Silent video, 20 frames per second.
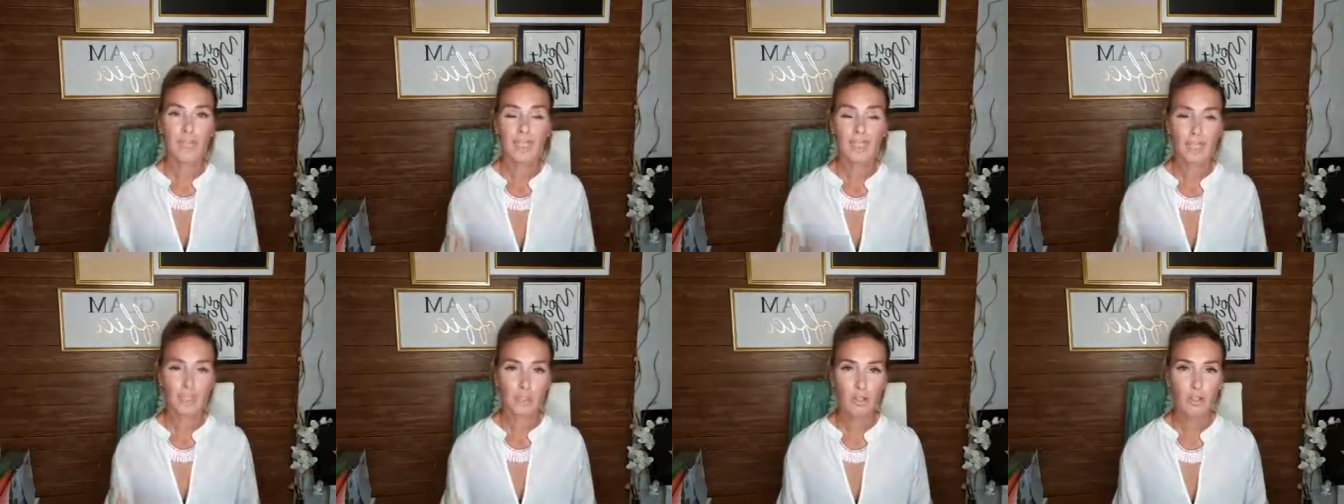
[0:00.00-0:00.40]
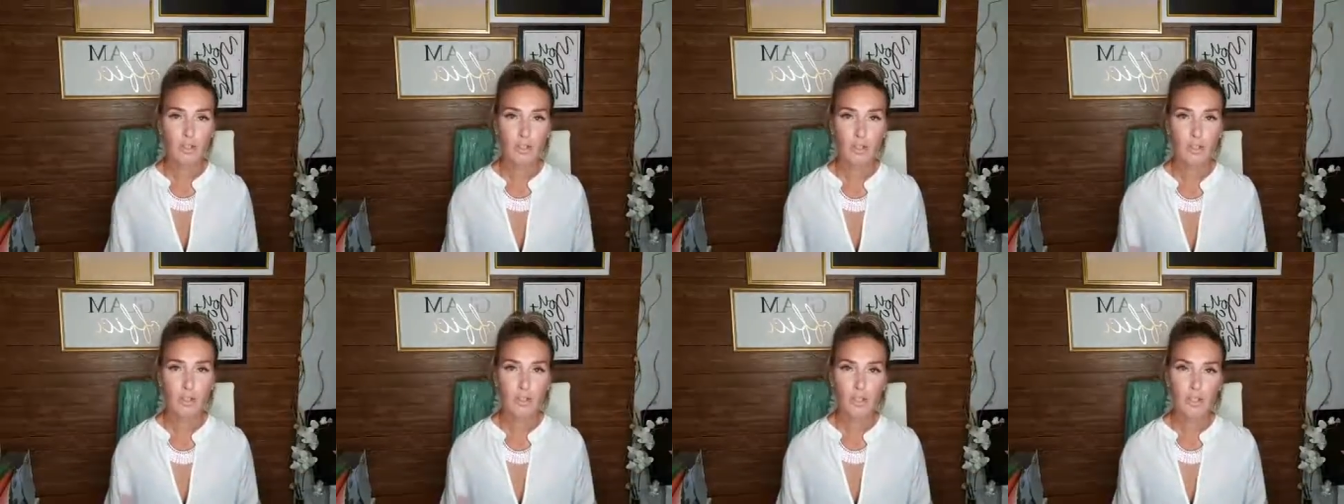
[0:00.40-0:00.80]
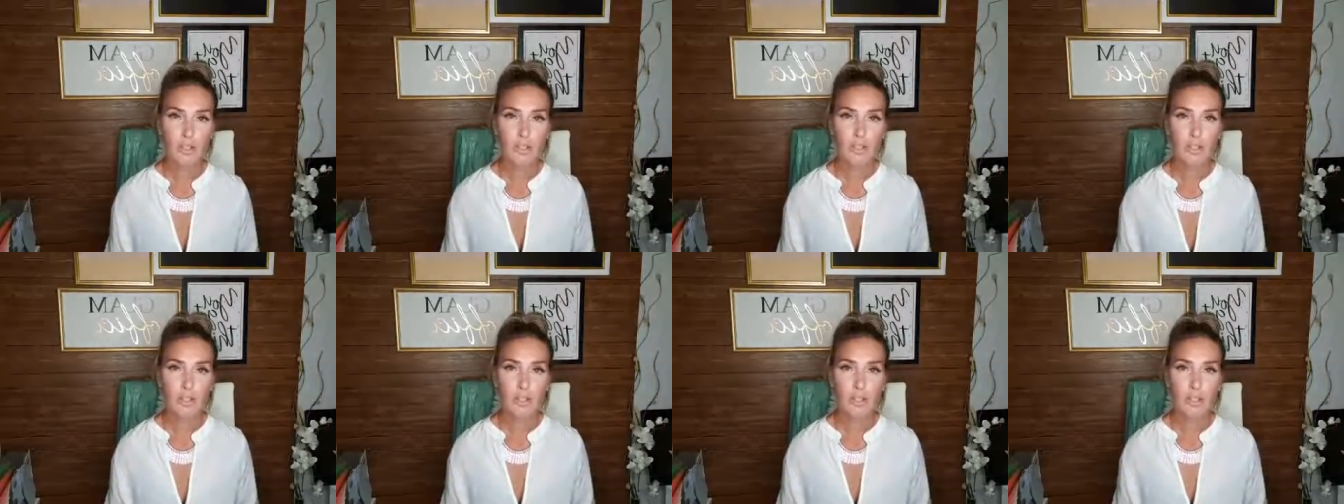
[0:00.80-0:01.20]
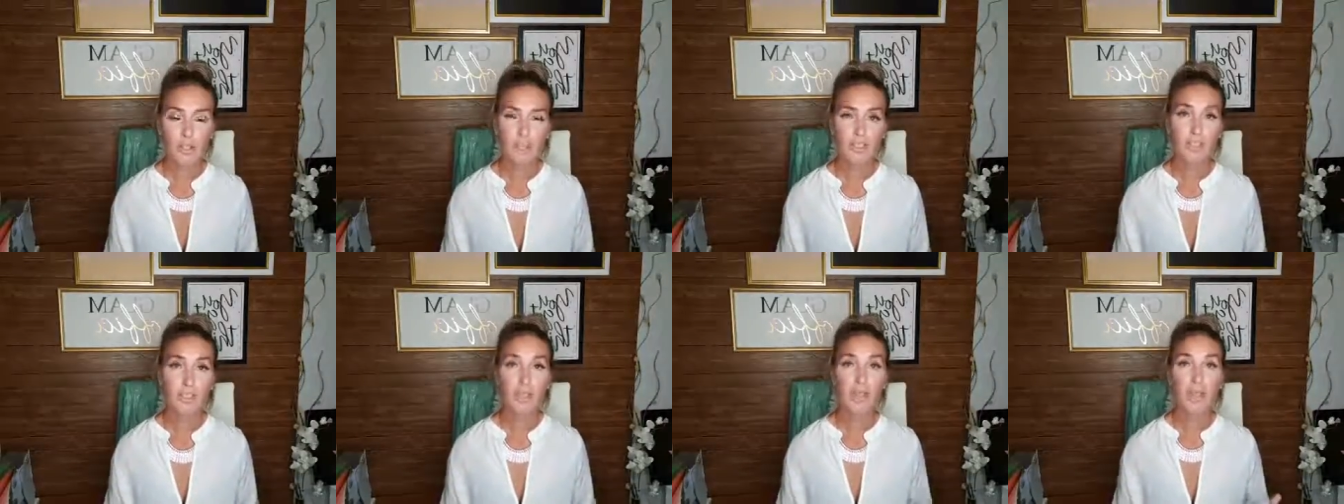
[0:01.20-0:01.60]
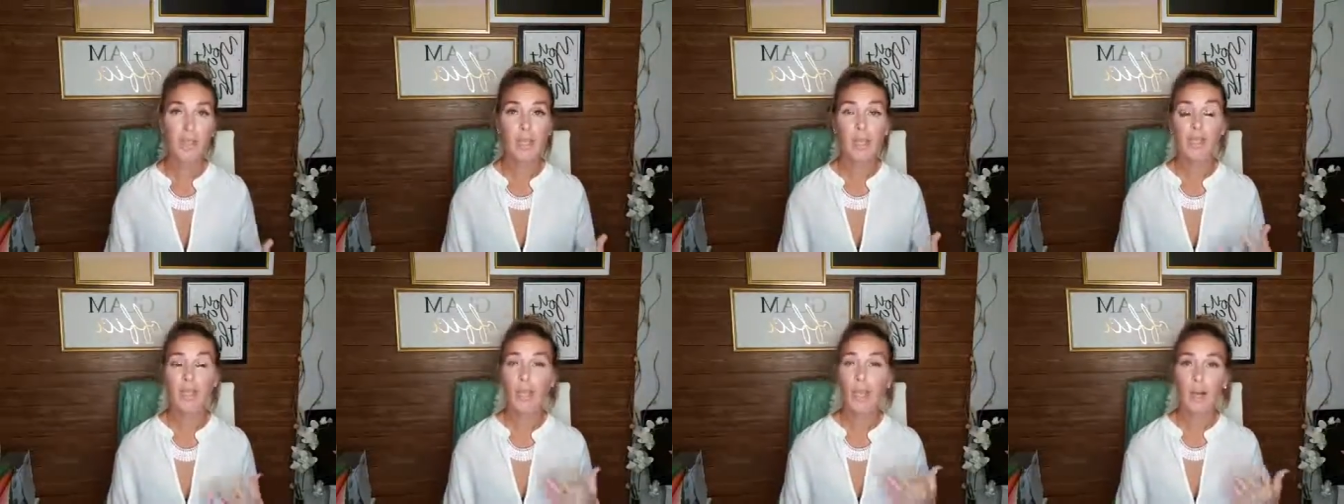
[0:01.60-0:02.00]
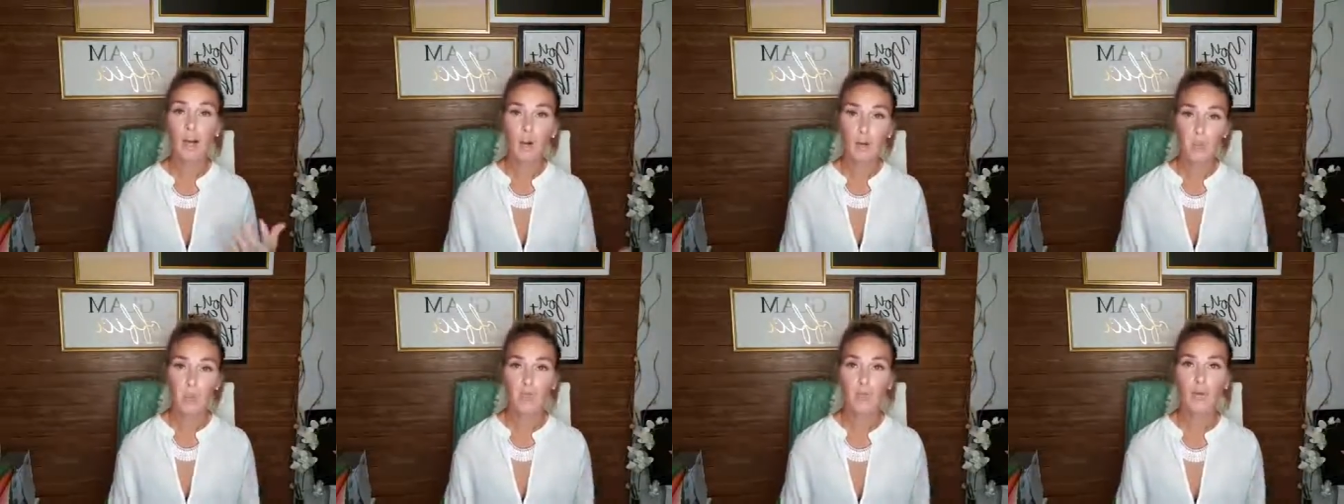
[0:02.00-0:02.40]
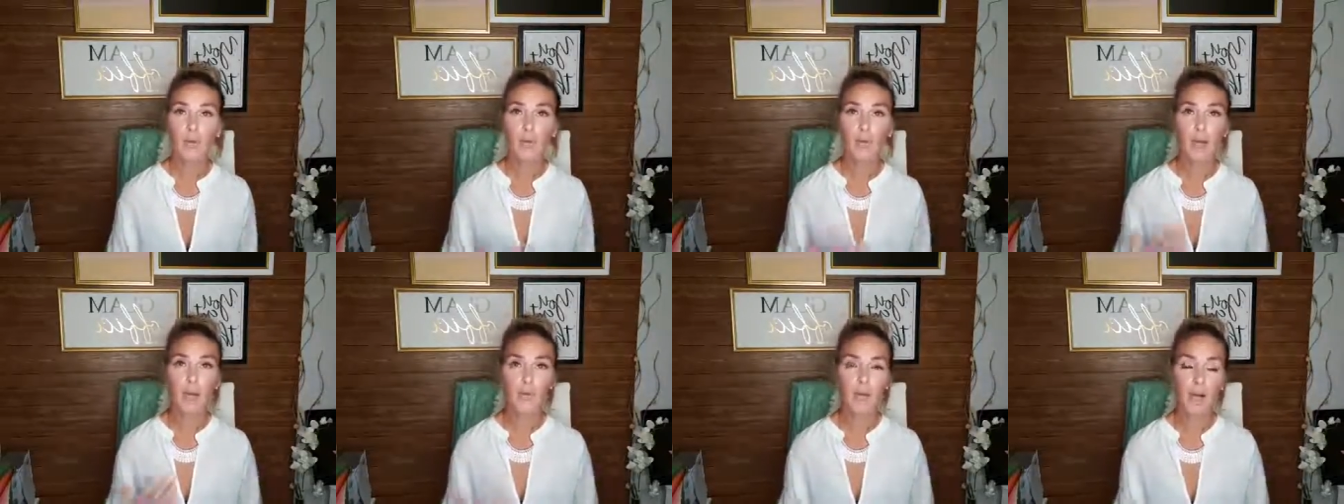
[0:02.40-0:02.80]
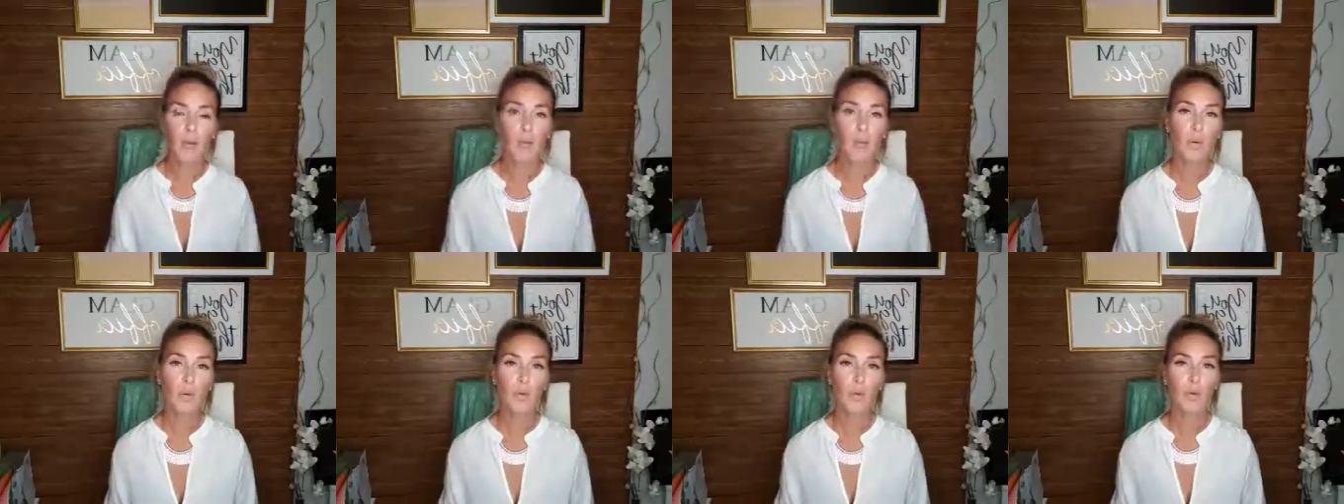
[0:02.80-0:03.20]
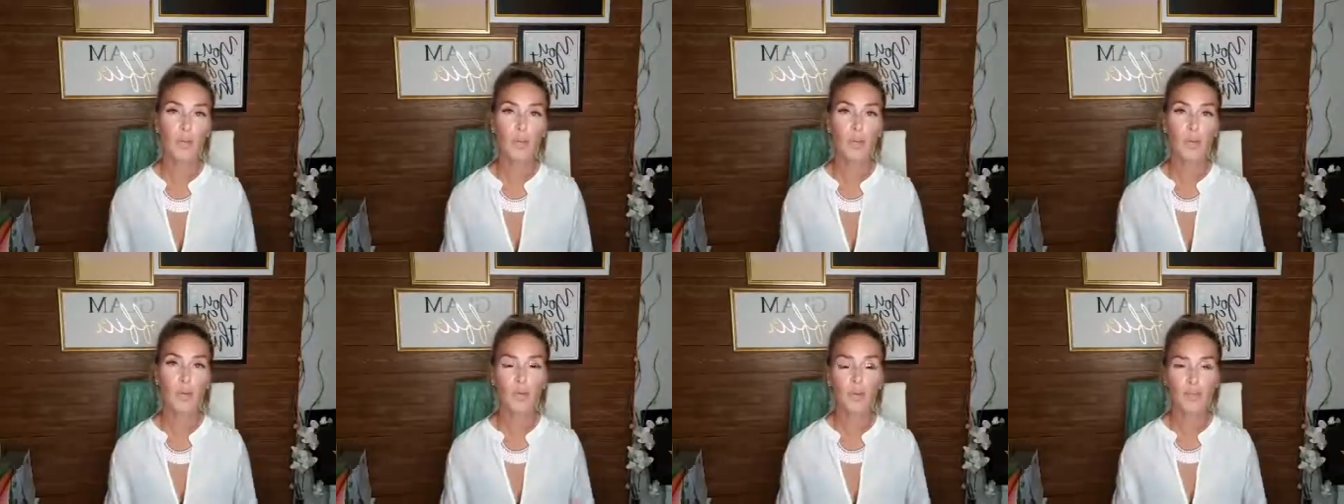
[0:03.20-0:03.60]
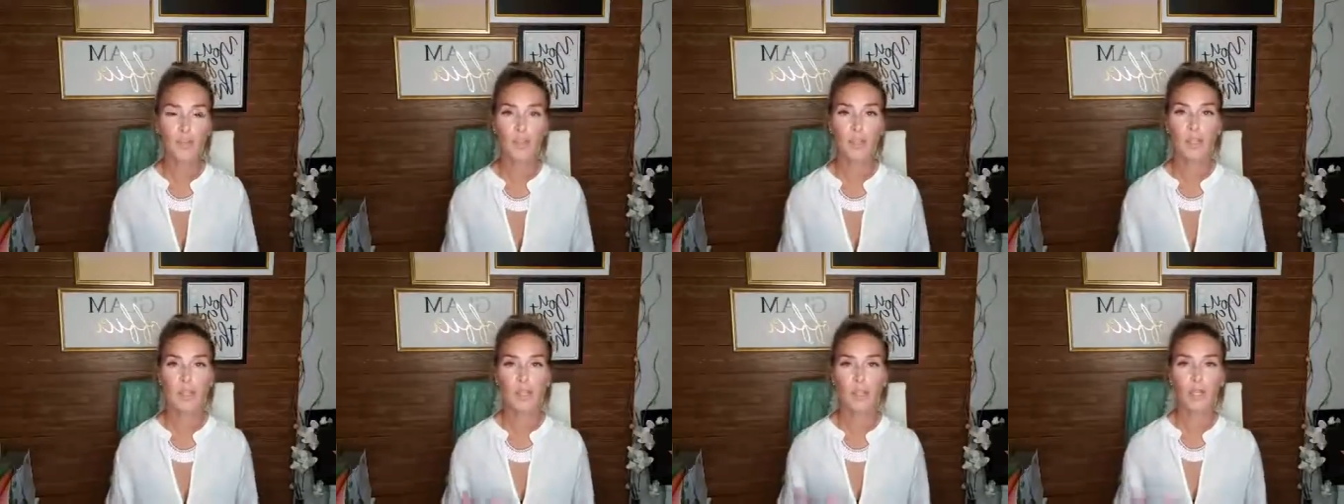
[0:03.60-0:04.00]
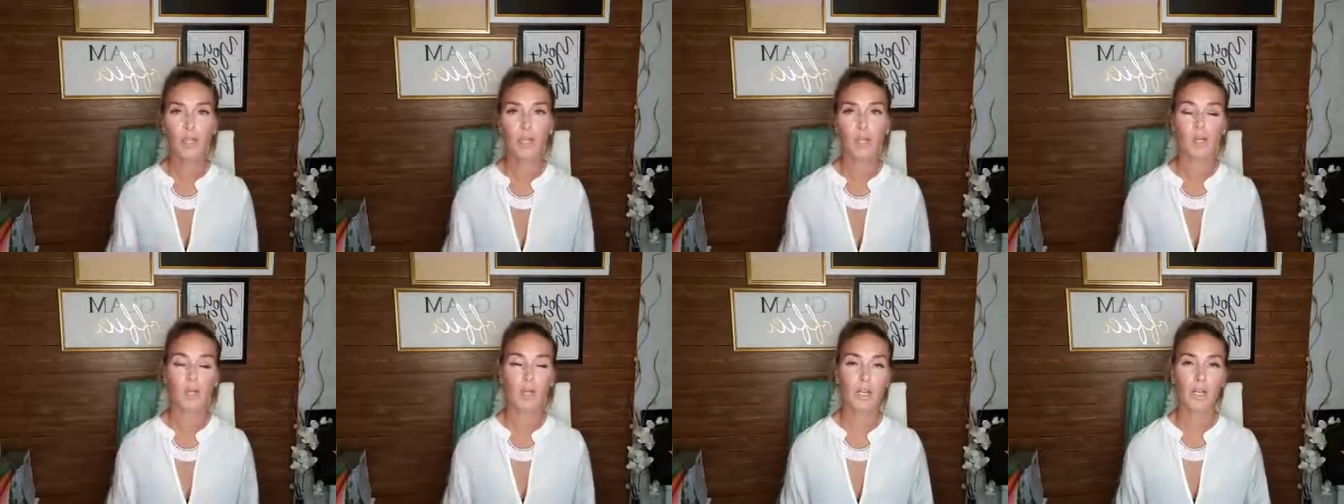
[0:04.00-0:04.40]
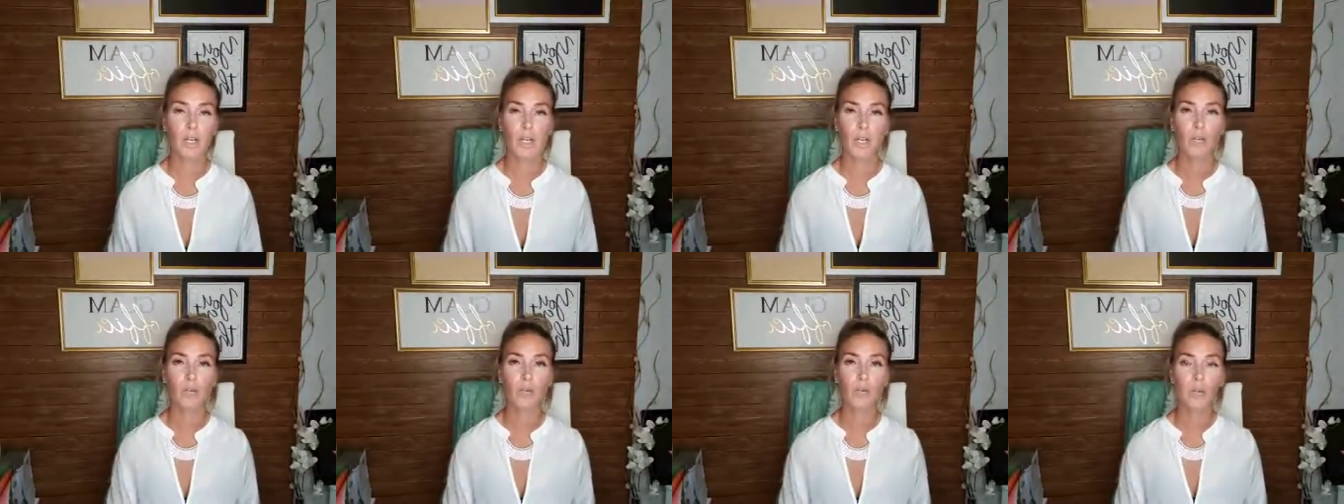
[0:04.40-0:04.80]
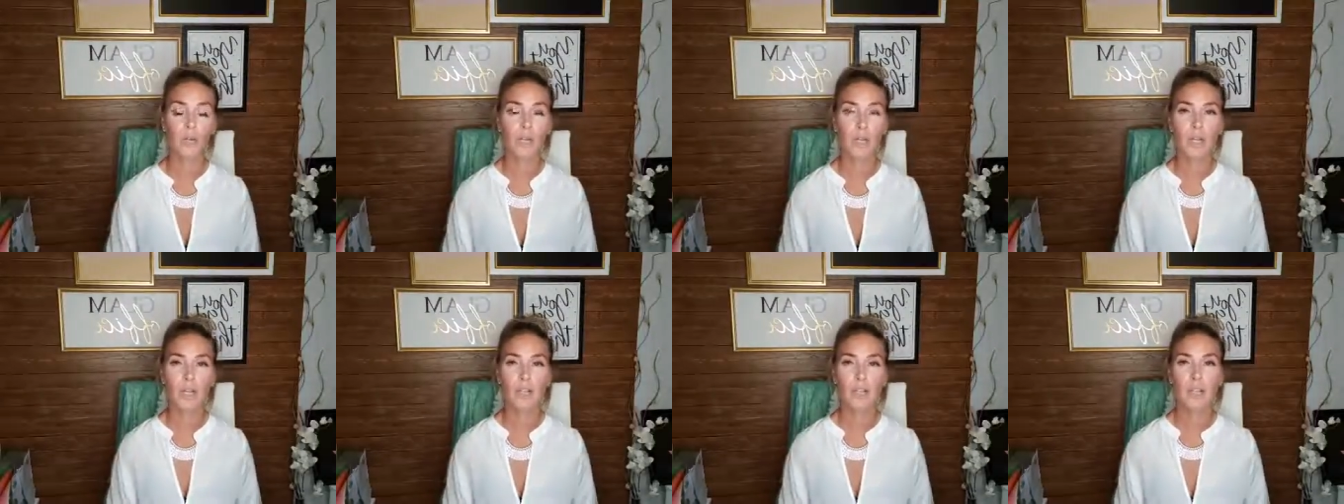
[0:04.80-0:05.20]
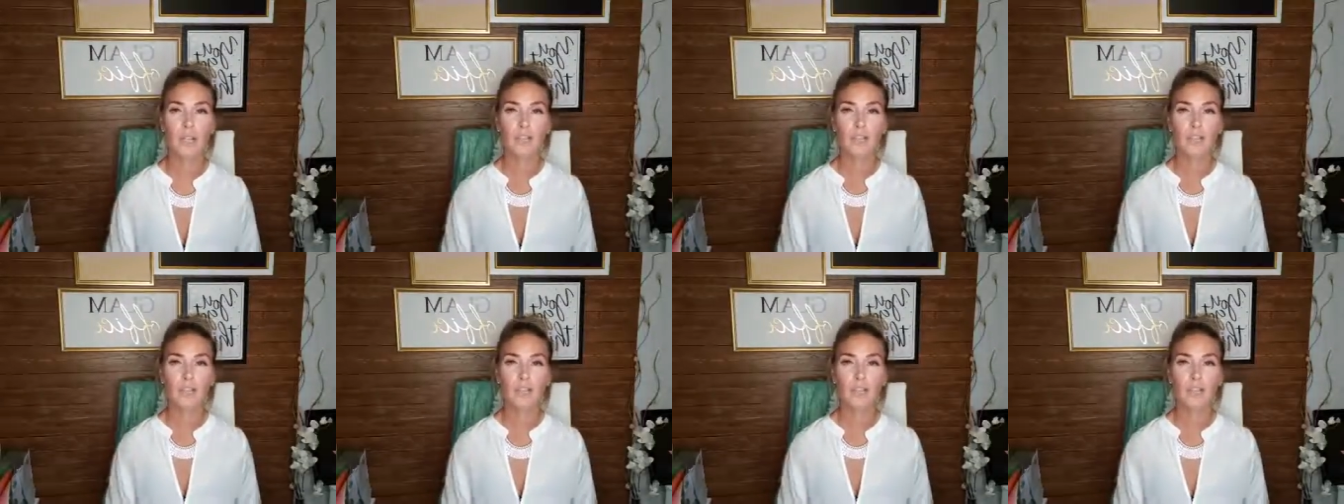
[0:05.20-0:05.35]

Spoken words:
ear to listen and to maybe help you come up with a way that you can work it out, okay?